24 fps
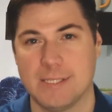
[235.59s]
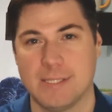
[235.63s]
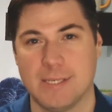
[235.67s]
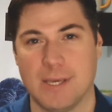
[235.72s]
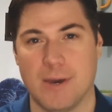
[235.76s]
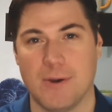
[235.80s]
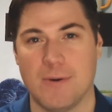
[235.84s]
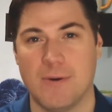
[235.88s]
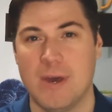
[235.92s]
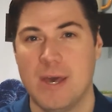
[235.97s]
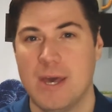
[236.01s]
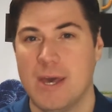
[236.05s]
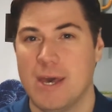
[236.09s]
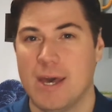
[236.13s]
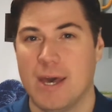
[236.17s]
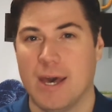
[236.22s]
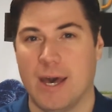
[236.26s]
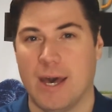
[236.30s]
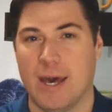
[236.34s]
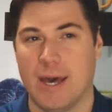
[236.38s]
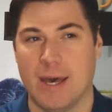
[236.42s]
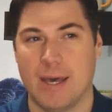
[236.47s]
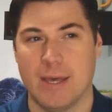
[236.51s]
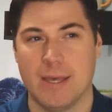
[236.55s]
So
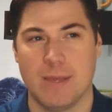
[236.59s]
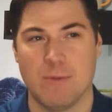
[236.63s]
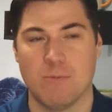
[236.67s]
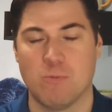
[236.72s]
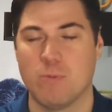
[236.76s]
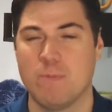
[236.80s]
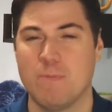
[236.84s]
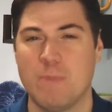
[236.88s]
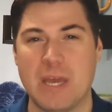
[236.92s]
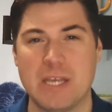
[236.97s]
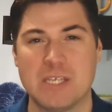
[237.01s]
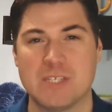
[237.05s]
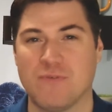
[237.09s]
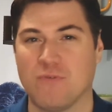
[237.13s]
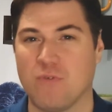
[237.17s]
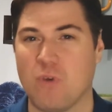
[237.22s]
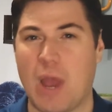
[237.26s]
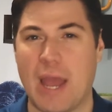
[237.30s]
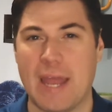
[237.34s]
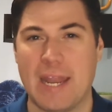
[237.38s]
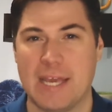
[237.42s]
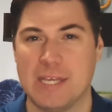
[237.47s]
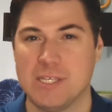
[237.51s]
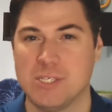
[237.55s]
uh, it makes
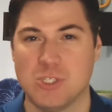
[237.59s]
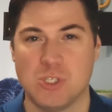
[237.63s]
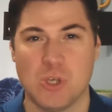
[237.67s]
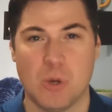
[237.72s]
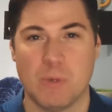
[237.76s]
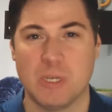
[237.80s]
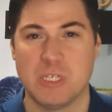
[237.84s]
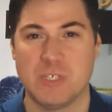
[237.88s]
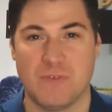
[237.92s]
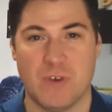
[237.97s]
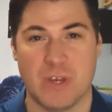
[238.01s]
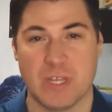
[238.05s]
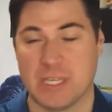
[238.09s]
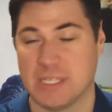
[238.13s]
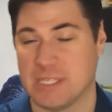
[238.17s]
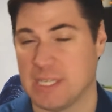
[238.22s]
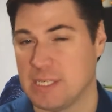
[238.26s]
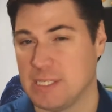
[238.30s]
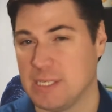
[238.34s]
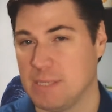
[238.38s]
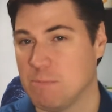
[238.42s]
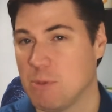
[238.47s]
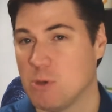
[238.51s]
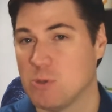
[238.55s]
Fridays so much fun because
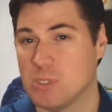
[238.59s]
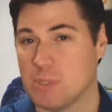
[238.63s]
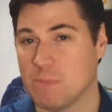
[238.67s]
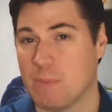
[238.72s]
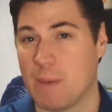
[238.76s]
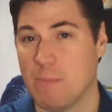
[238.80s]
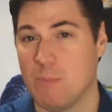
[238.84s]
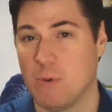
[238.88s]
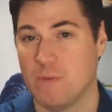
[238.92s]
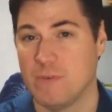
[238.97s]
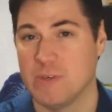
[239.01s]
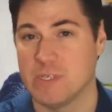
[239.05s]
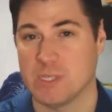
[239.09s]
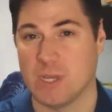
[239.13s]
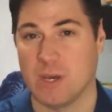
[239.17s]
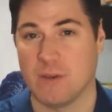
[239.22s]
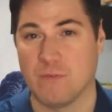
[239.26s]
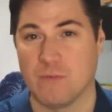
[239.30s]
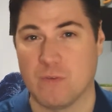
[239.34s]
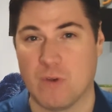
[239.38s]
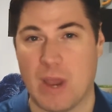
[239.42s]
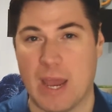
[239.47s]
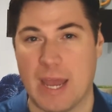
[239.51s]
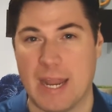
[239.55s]
I see most of my movies
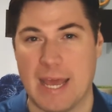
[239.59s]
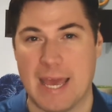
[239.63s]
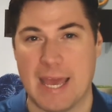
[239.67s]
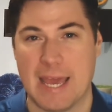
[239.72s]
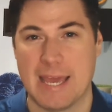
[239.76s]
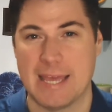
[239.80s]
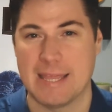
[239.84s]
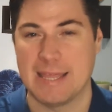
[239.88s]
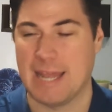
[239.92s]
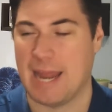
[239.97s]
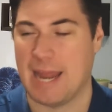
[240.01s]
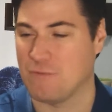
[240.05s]
on Friday,